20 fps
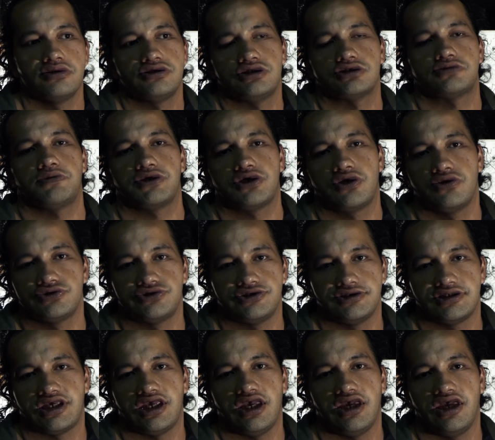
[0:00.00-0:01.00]
just because
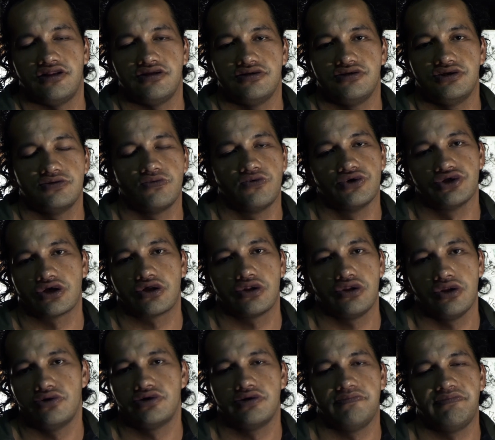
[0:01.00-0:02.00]
you can and you want to
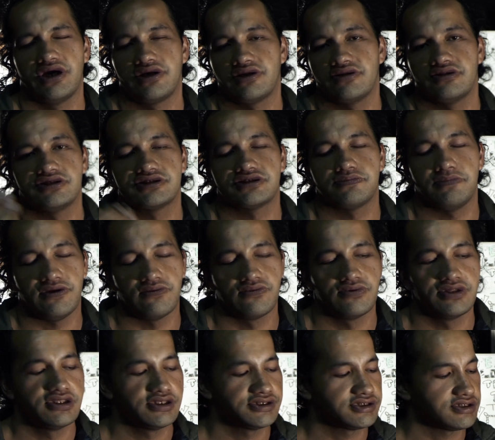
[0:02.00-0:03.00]
gloat about it. Let's be
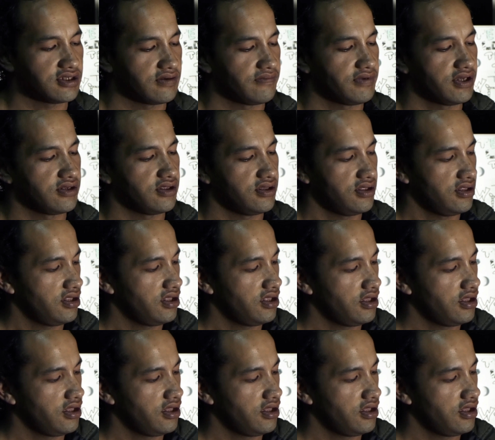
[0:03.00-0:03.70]
realistic about it.